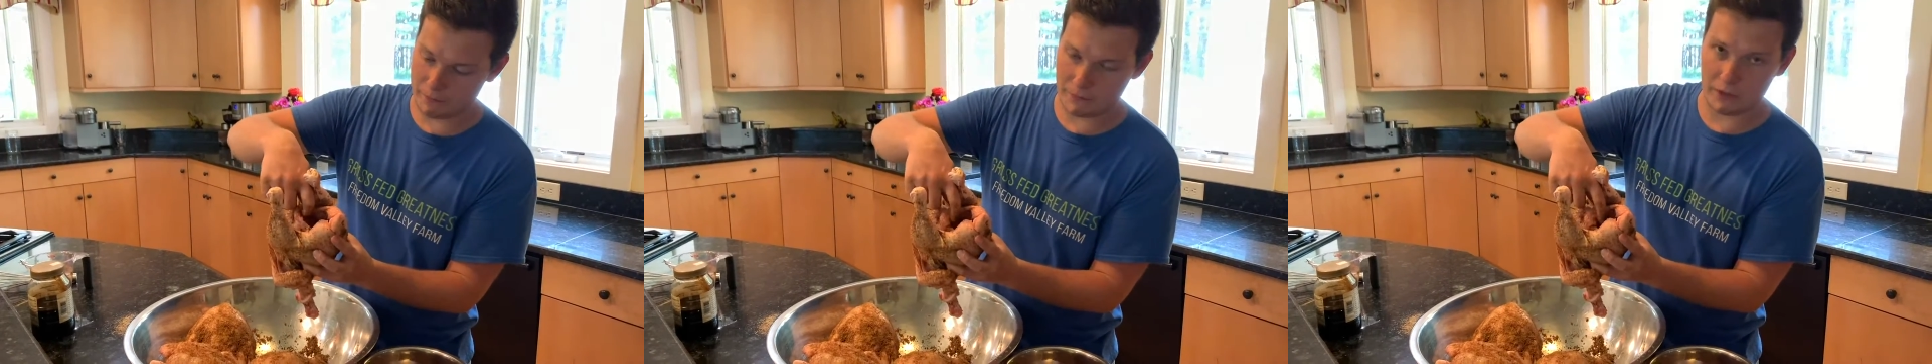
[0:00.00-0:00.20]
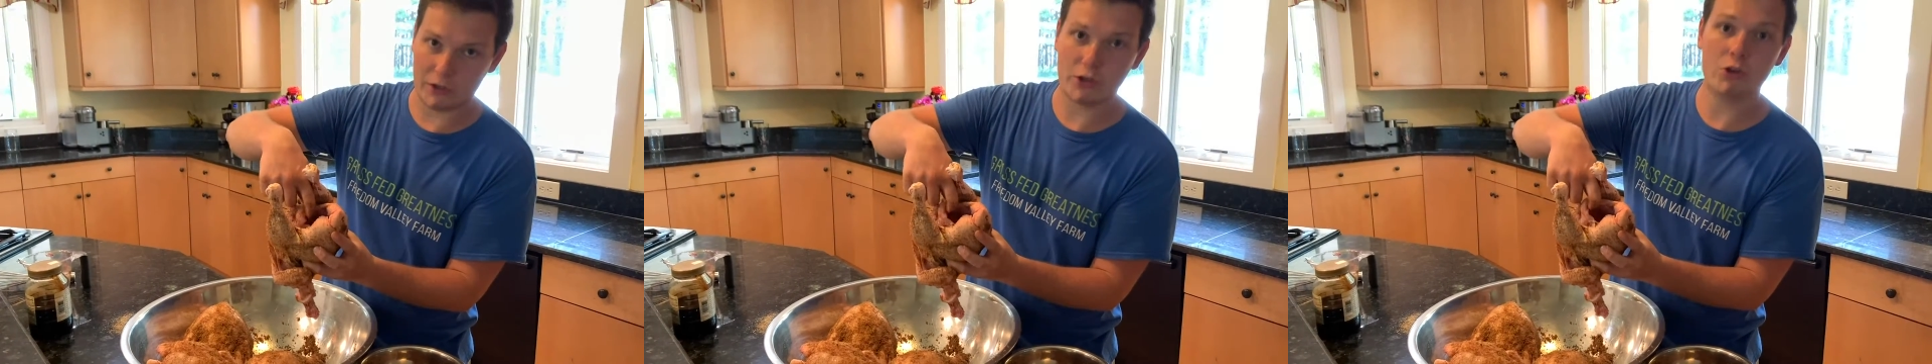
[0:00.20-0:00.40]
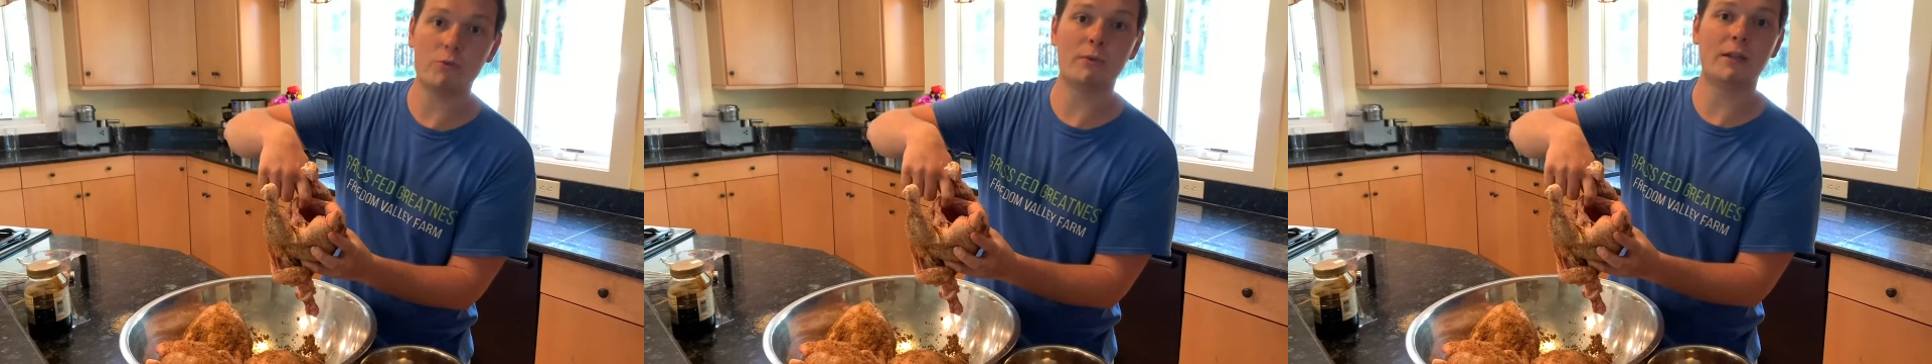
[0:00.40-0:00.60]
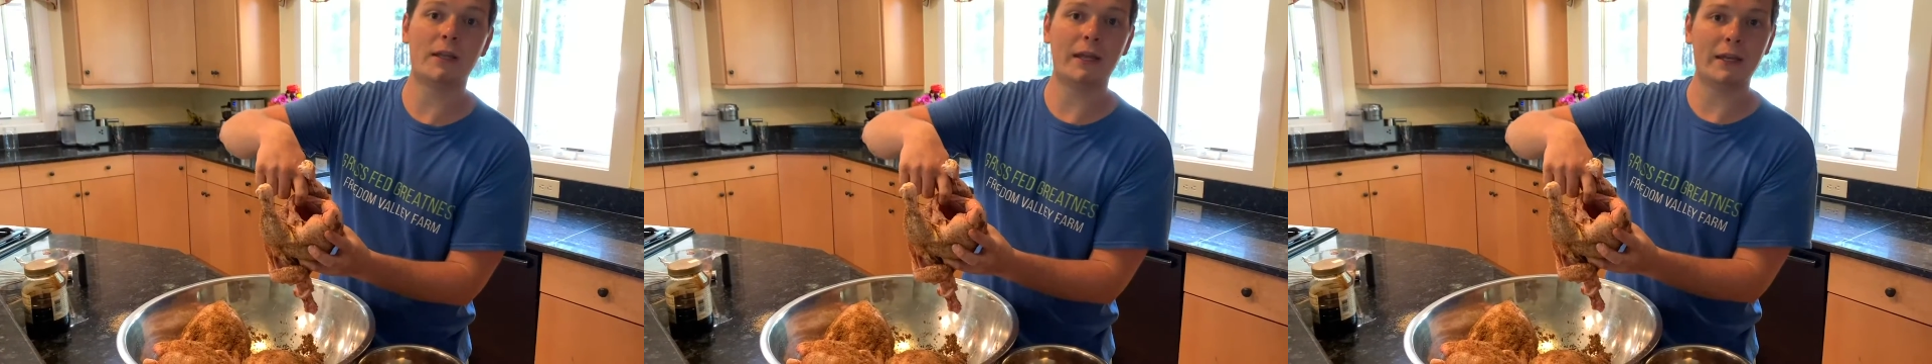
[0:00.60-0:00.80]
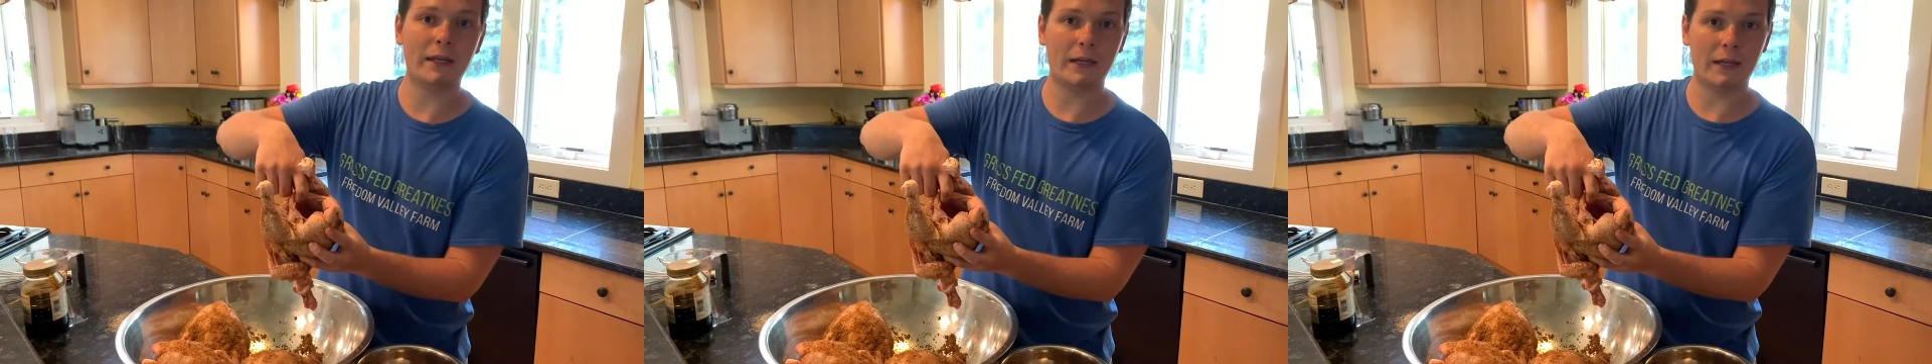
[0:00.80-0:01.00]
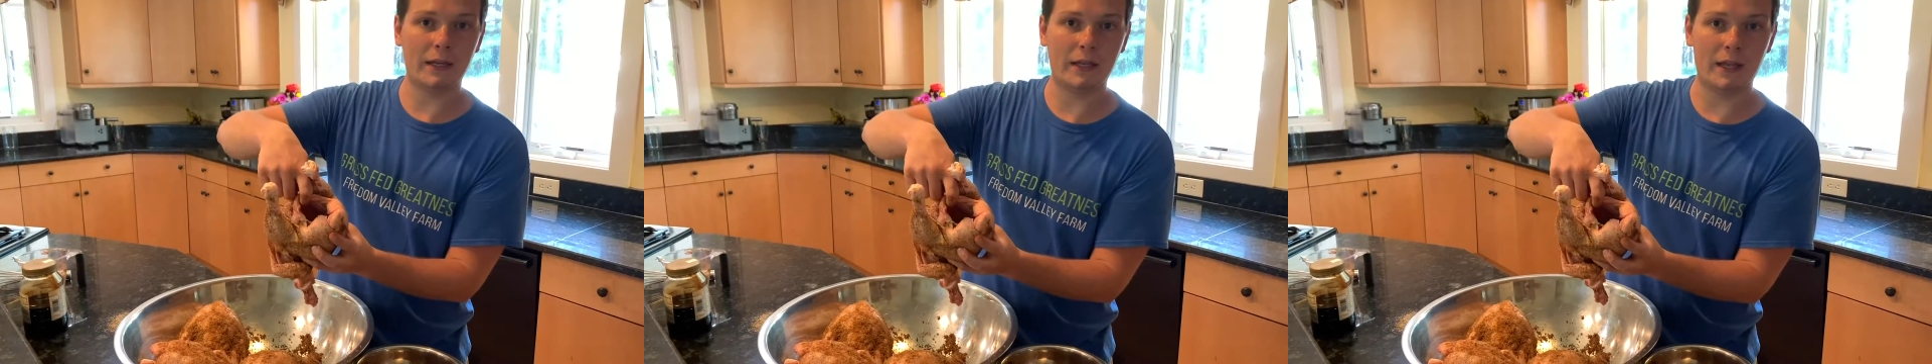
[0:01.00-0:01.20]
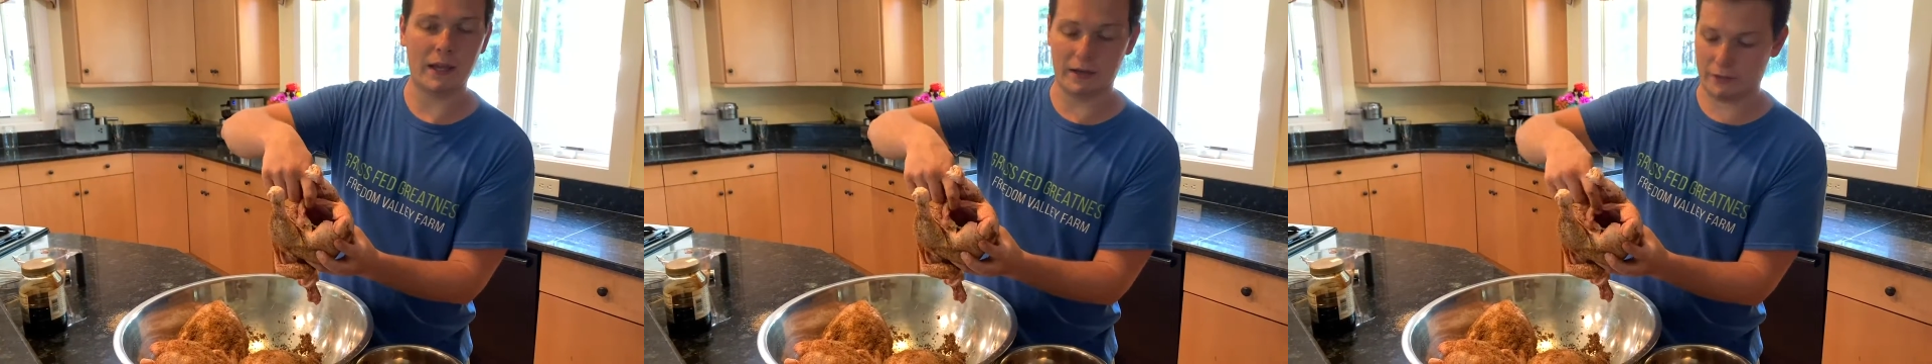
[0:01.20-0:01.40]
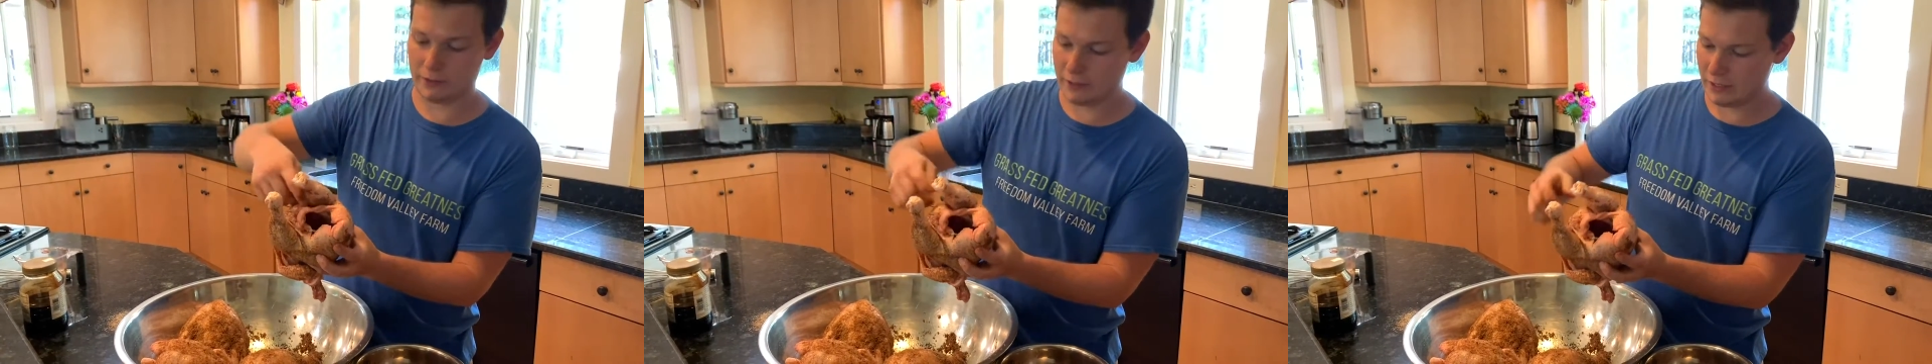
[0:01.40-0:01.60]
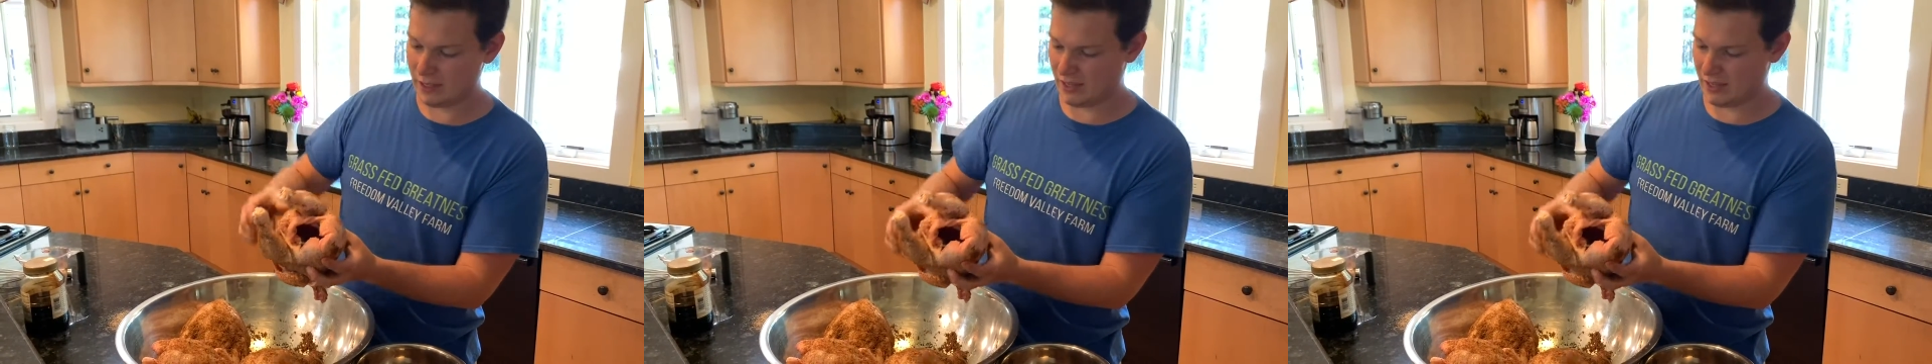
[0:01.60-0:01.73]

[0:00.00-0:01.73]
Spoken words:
accumulating in there.